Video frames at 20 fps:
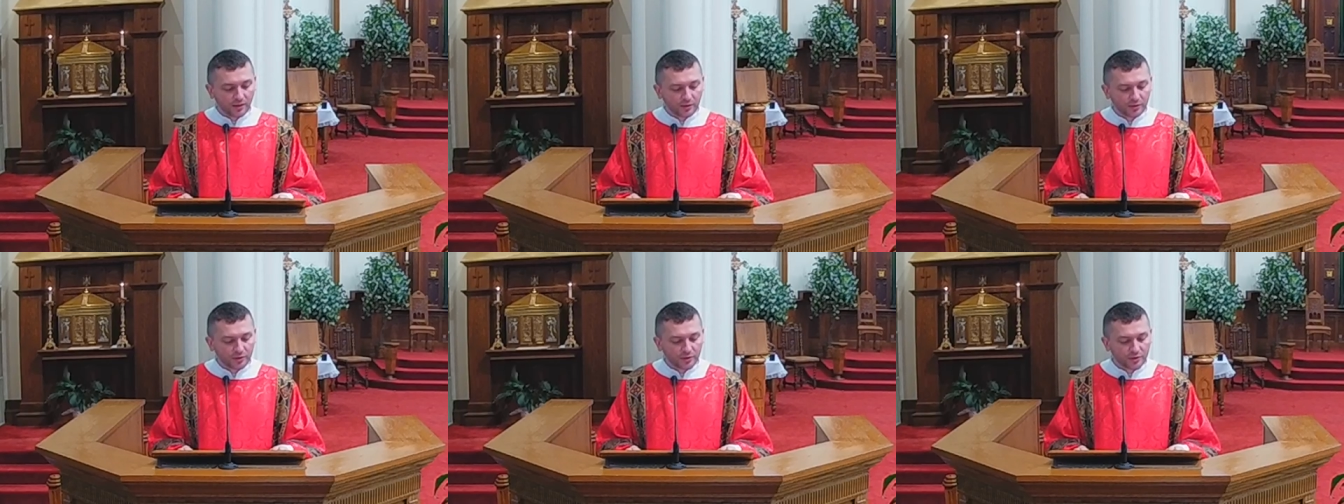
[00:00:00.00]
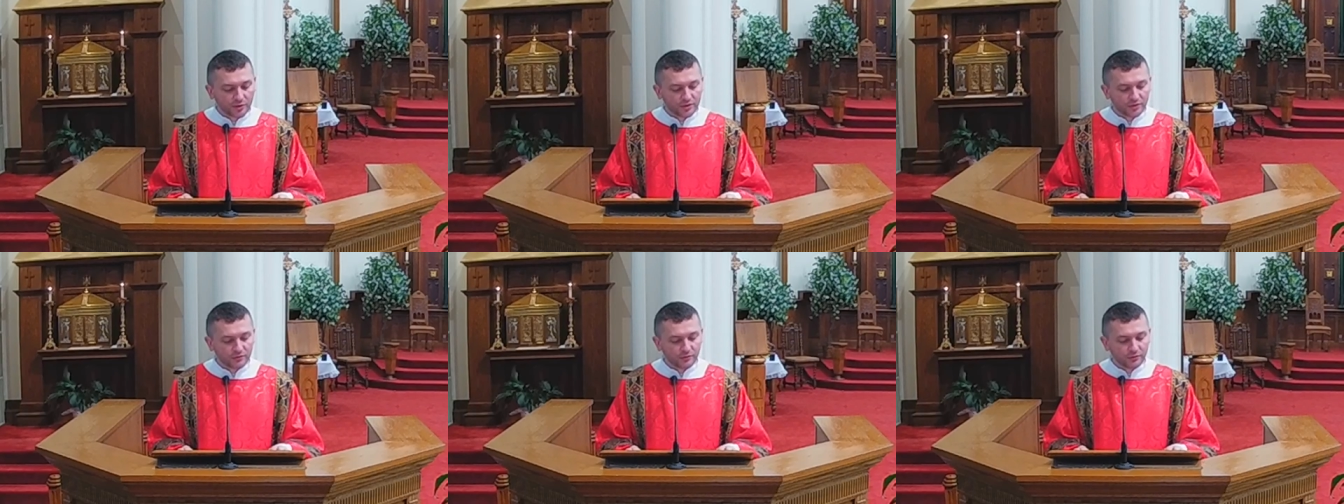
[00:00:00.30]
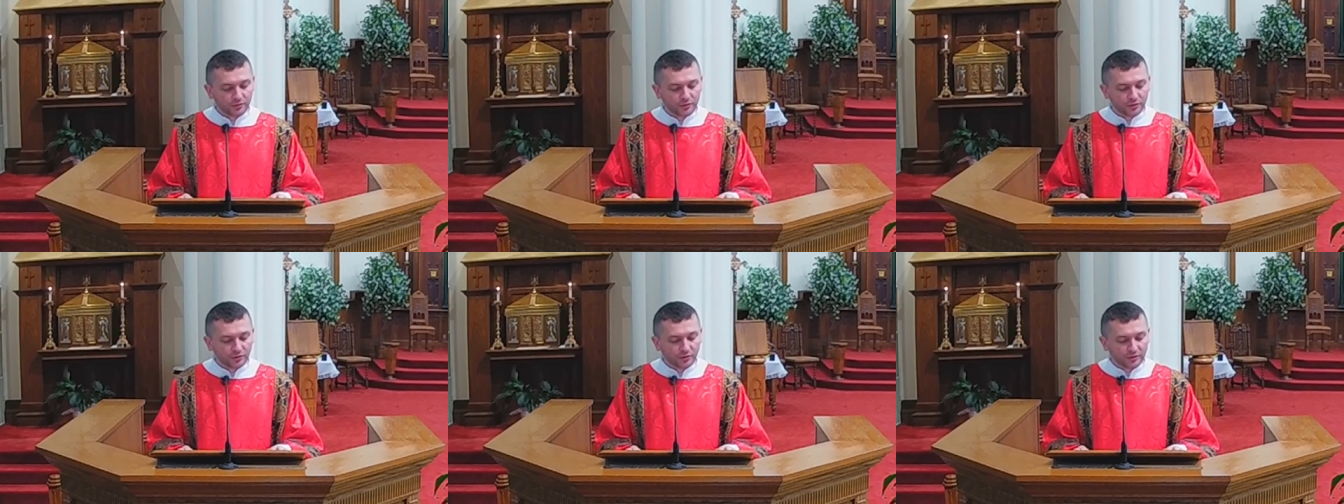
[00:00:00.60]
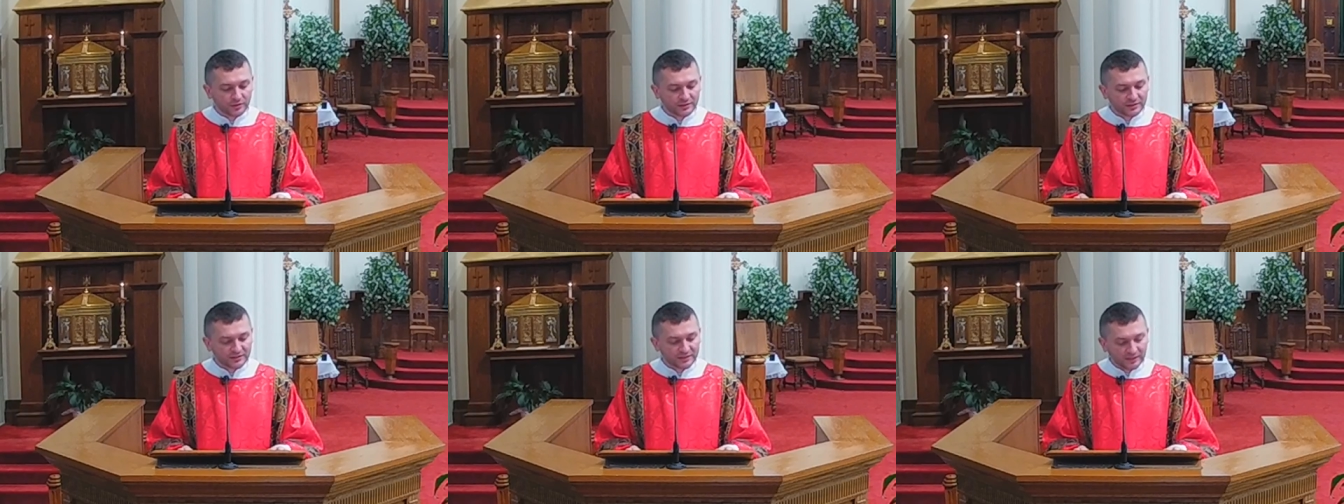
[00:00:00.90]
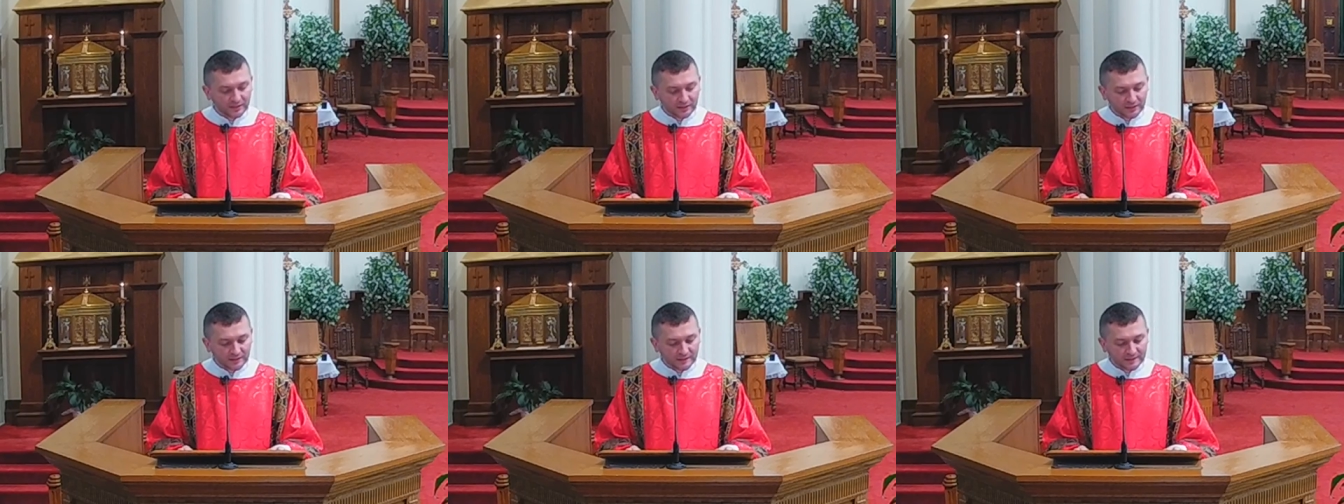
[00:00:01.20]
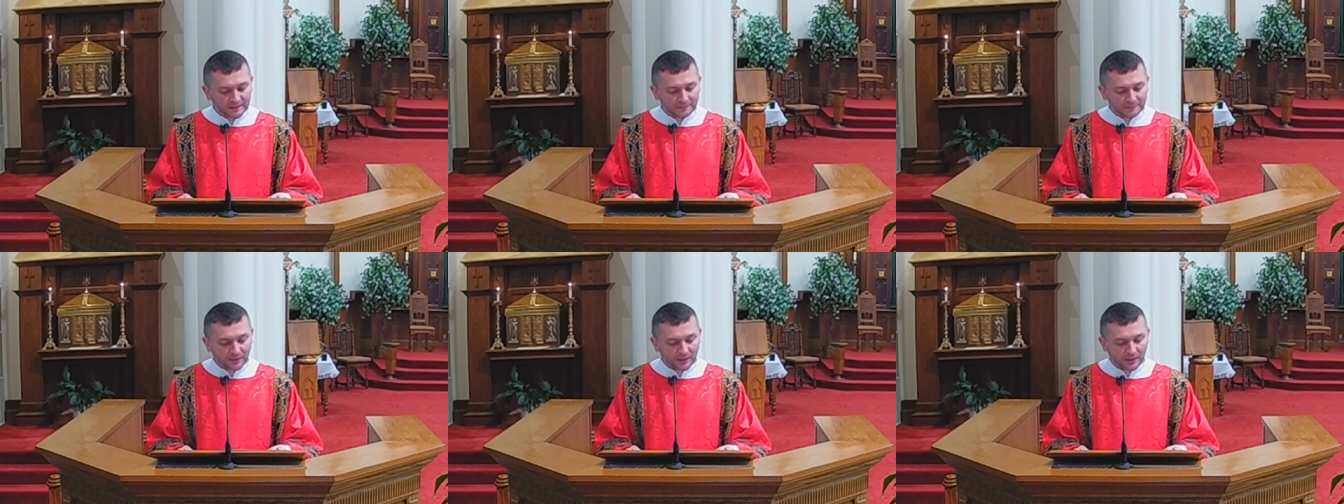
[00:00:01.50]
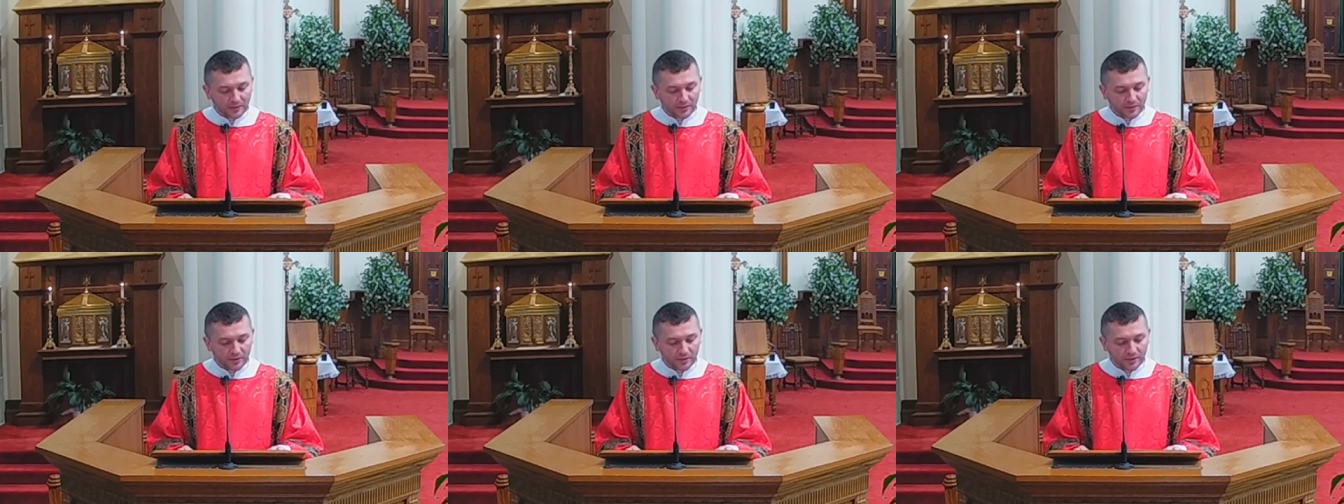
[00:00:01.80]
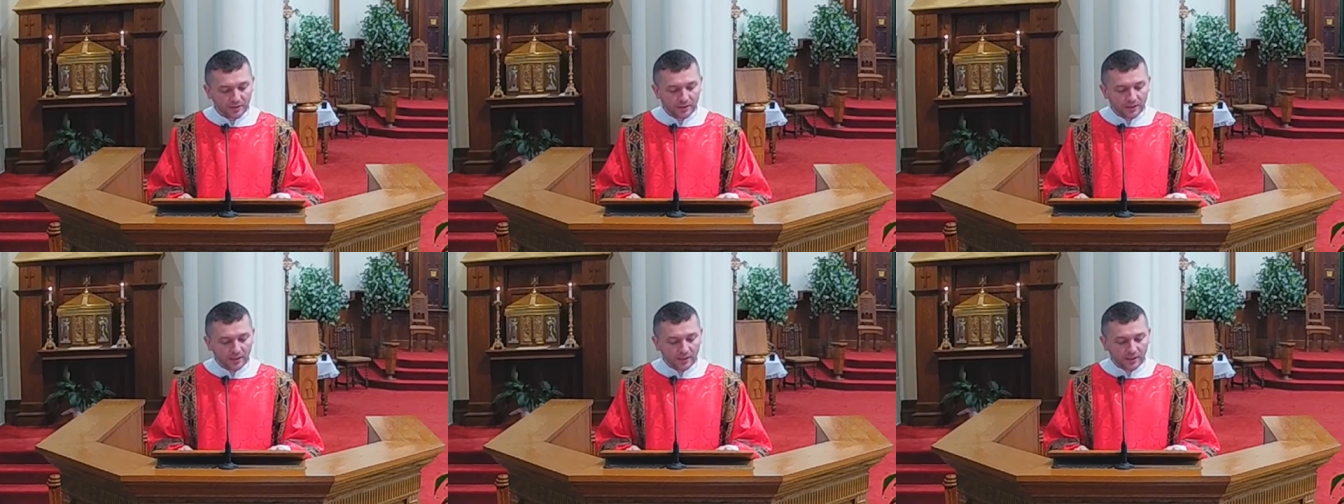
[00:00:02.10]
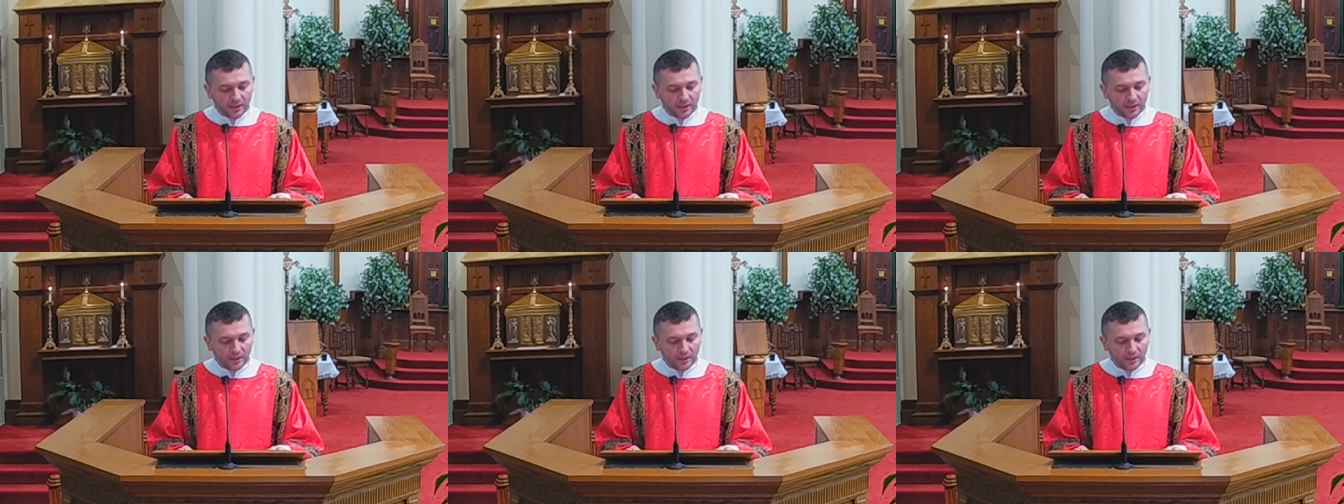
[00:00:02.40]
others could not see this power